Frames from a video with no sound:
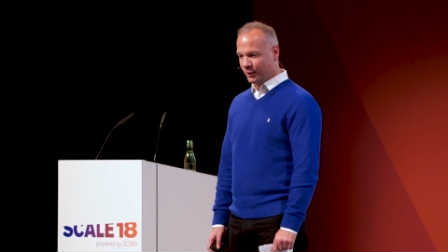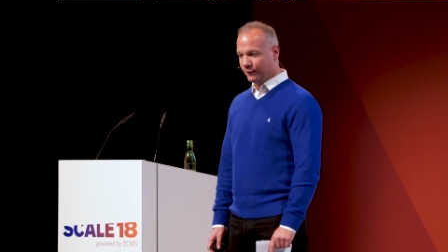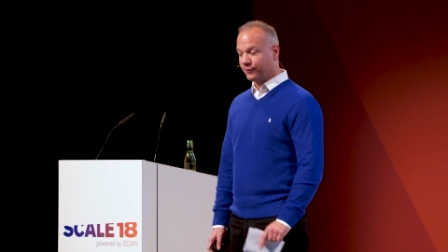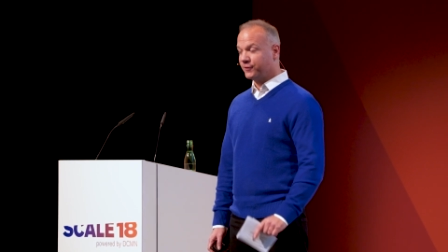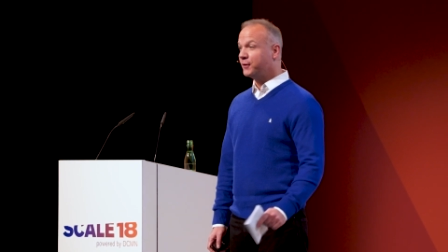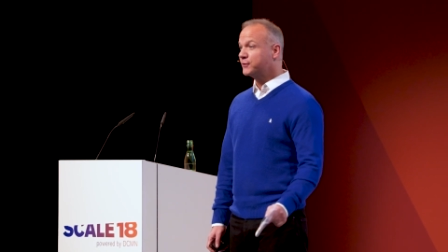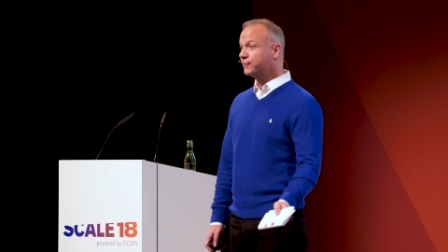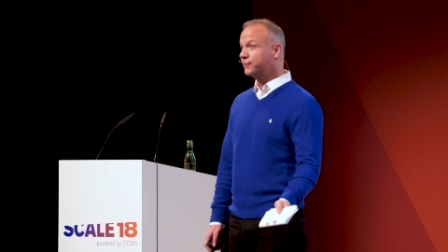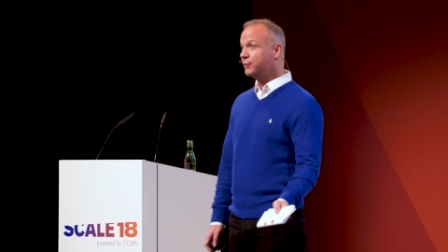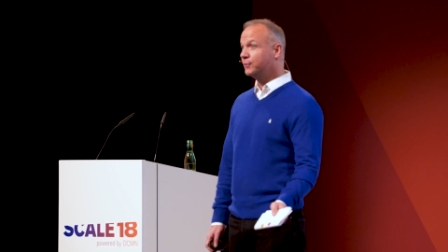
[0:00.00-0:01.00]
For those
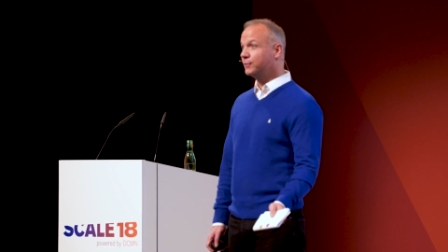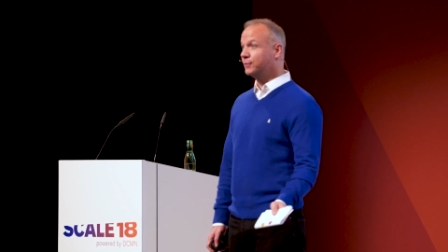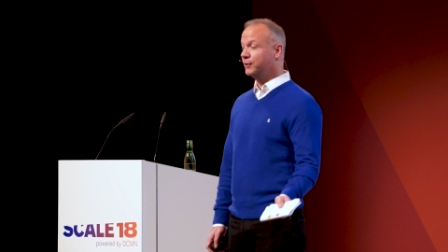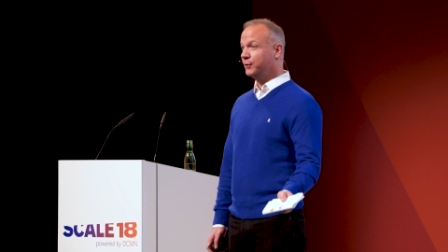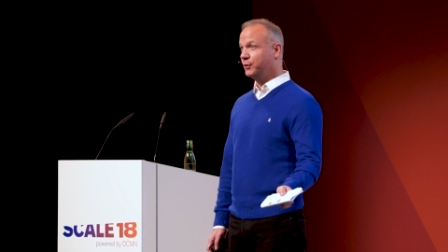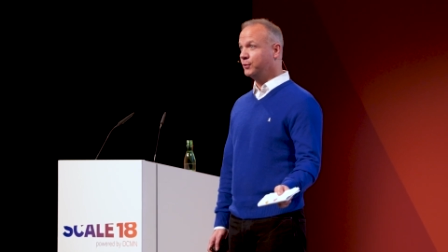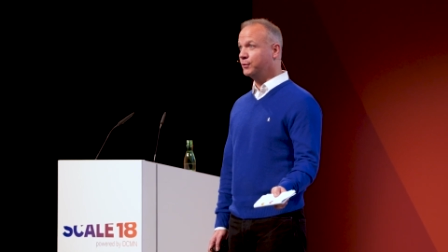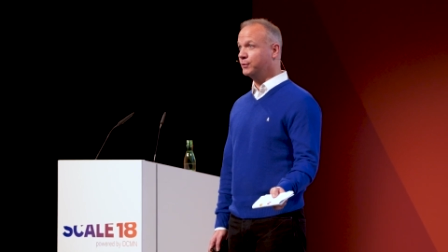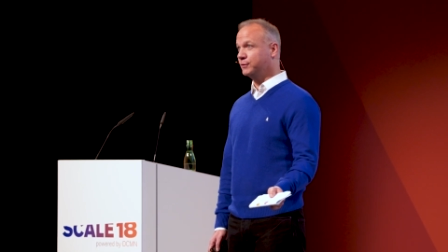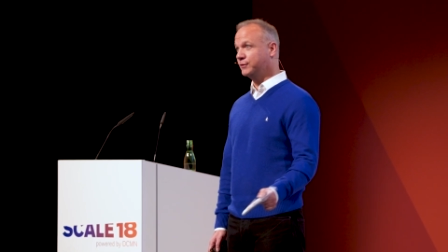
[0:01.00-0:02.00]
of you
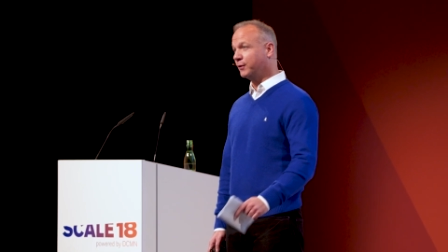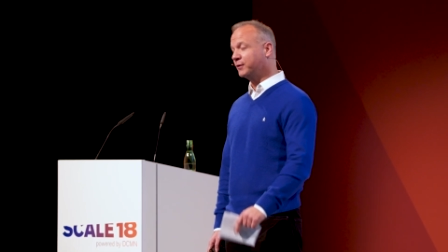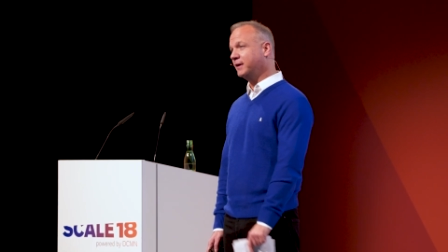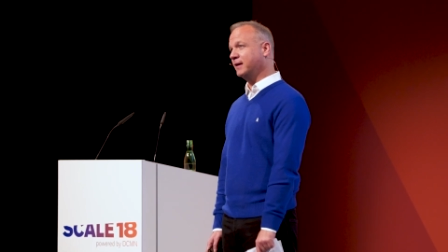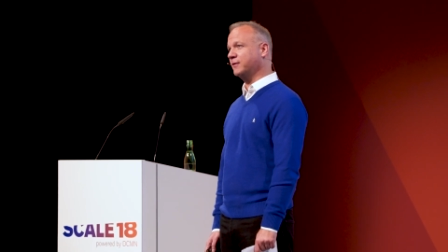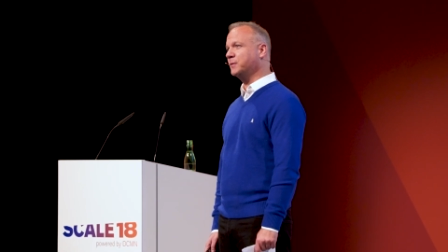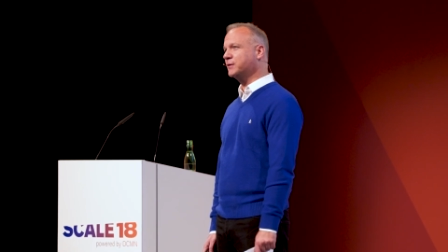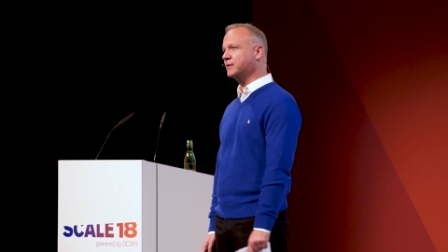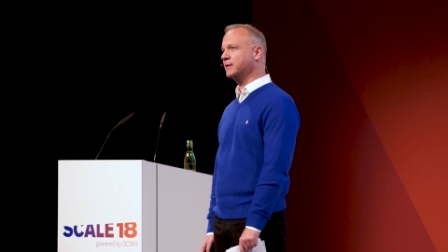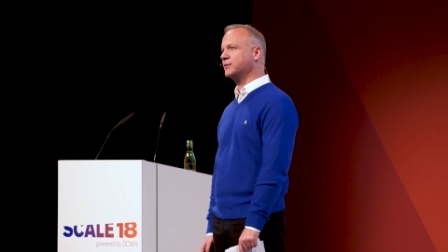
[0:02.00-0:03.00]
who don't have a
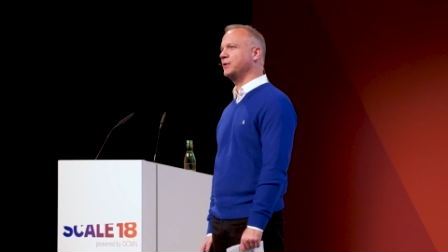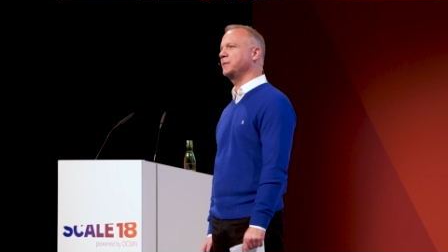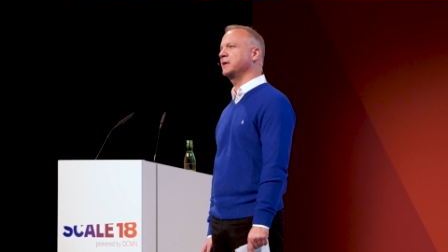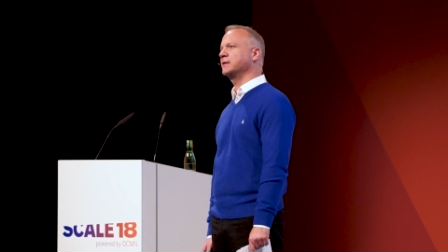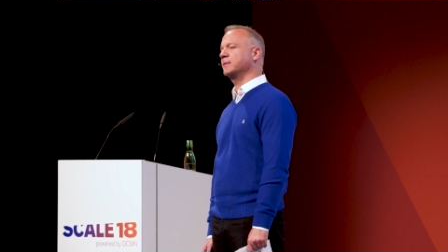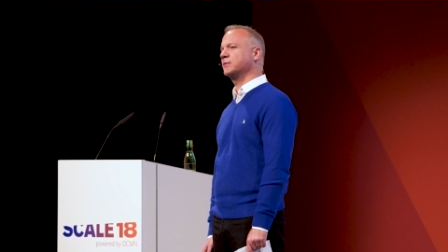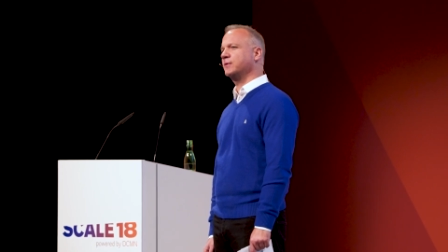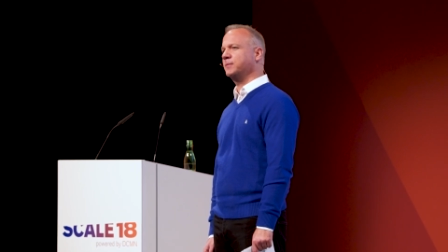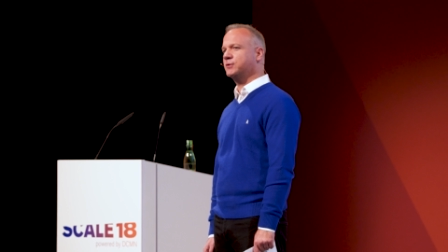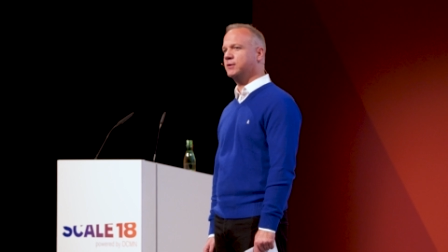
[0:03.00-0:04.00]
music streaming
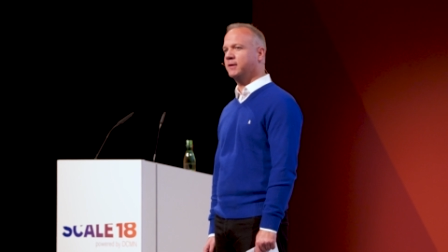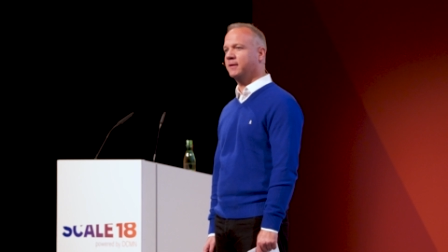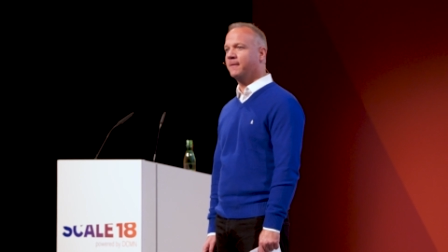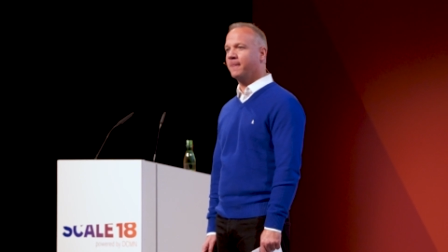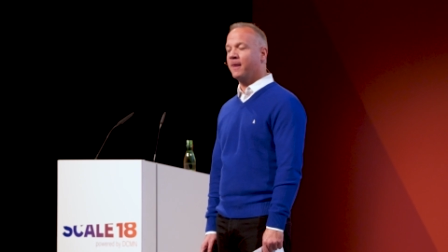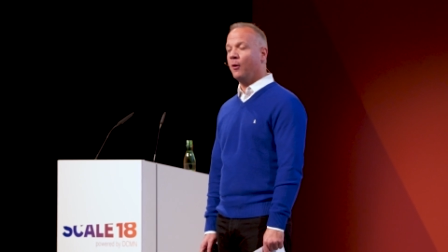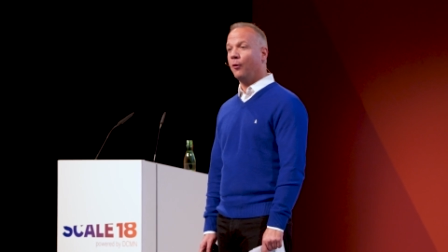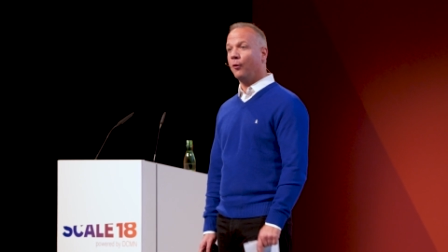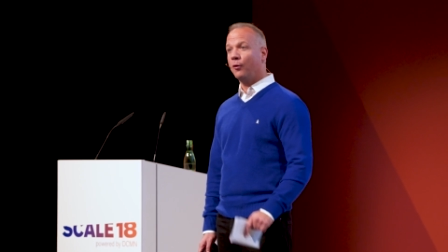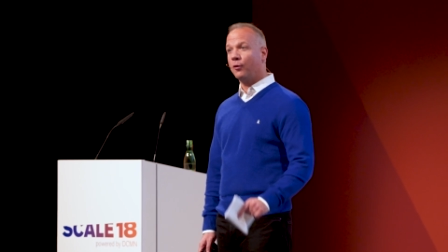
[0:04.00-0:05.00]
subscription
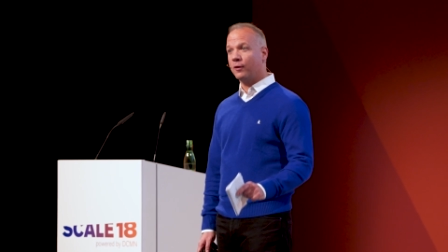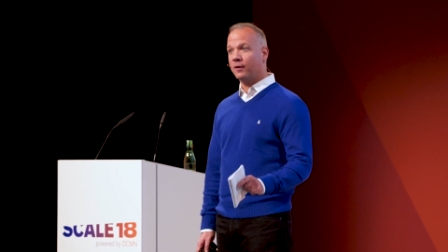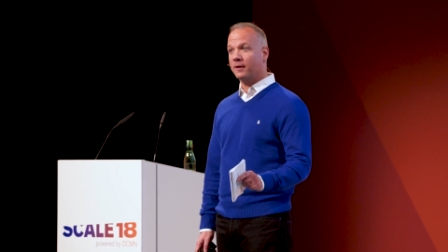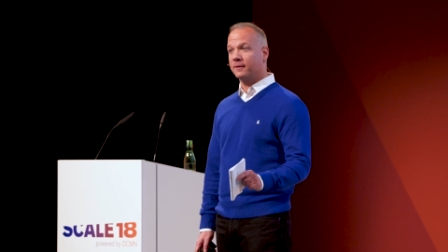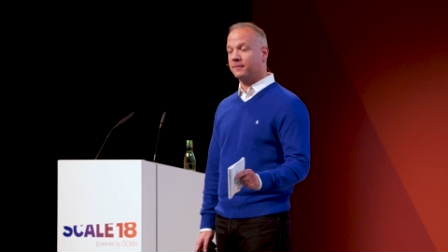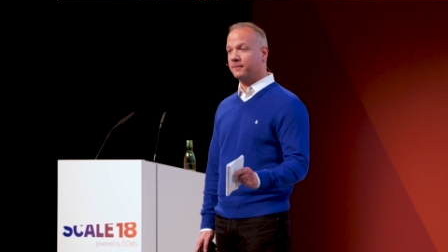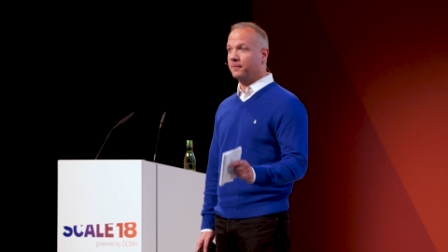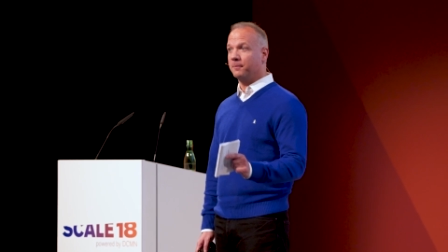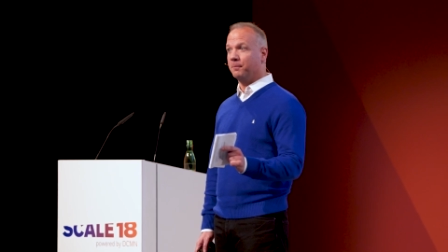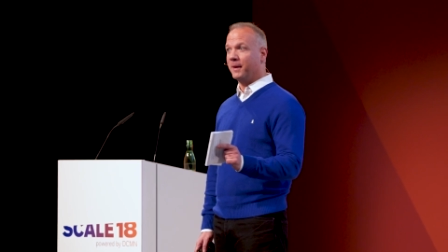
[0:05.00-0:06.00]
or
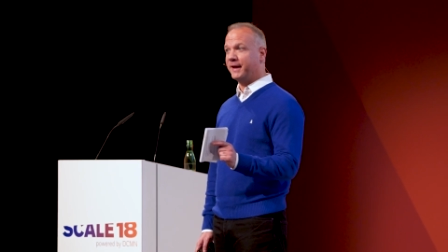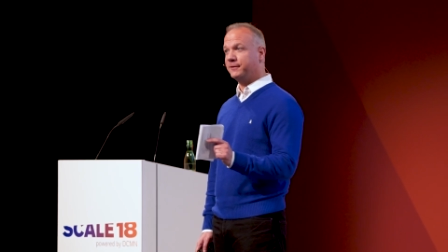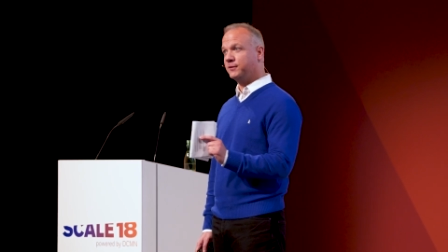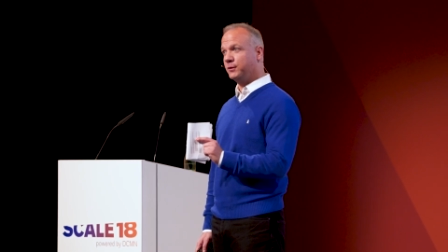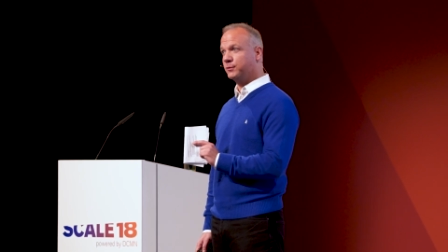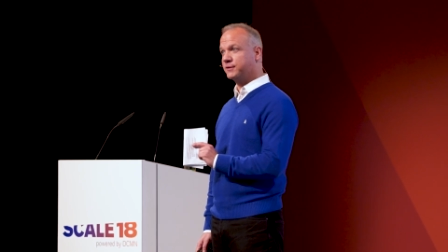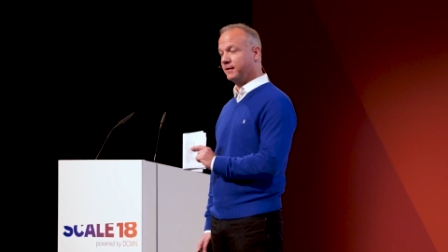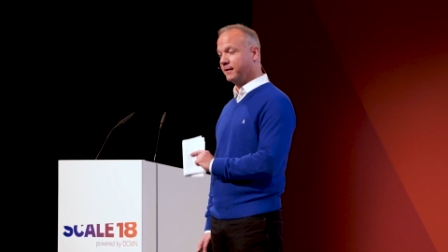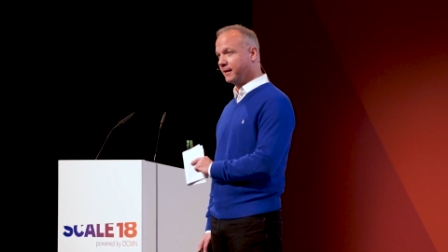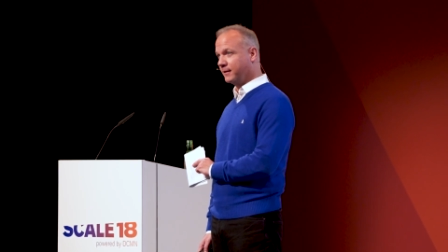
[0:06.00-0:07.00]
might use
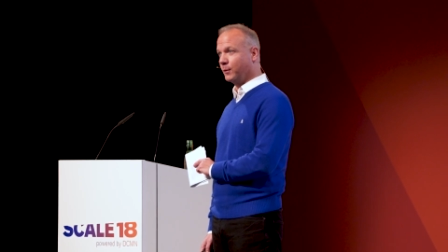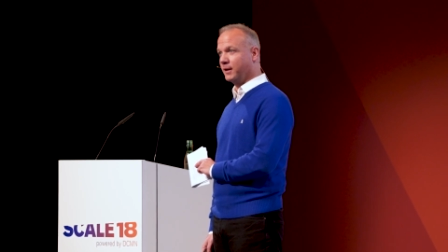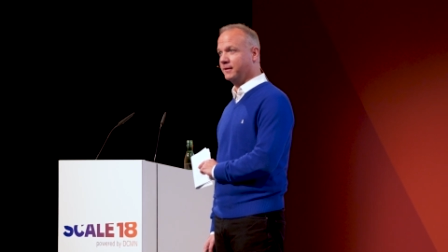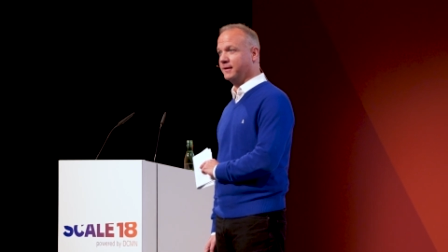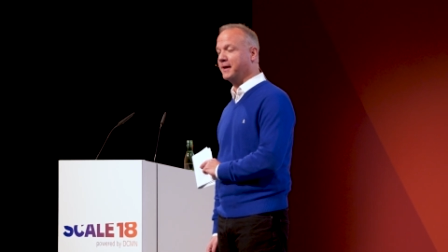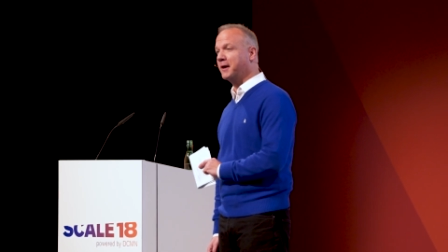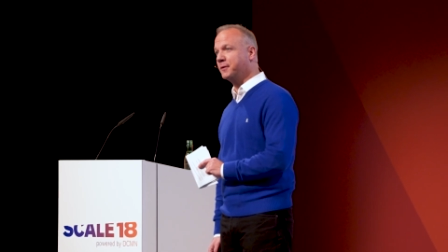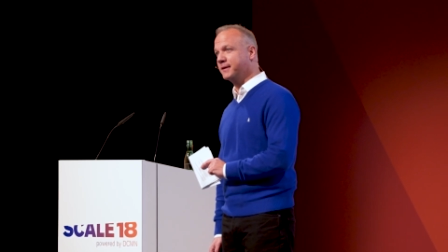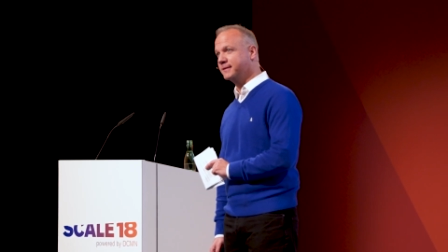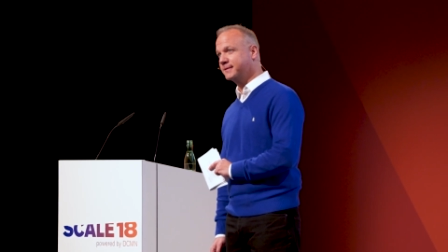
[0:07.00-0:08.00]
another one than
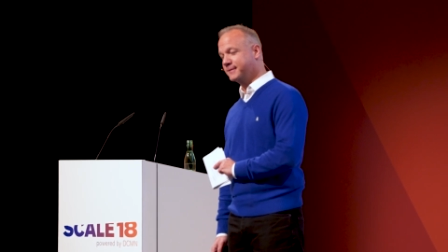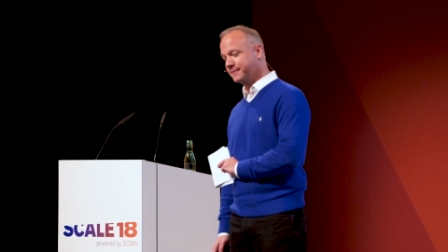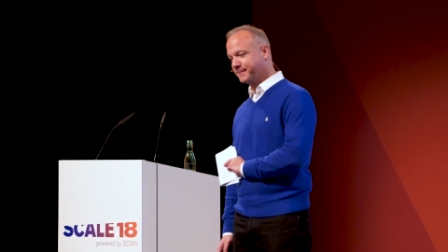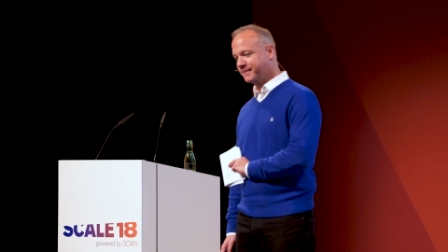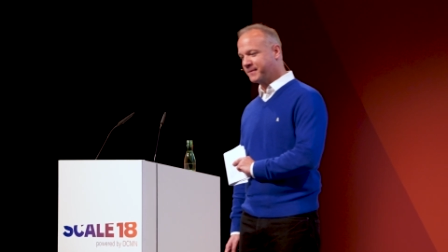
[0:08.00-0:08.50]
ours,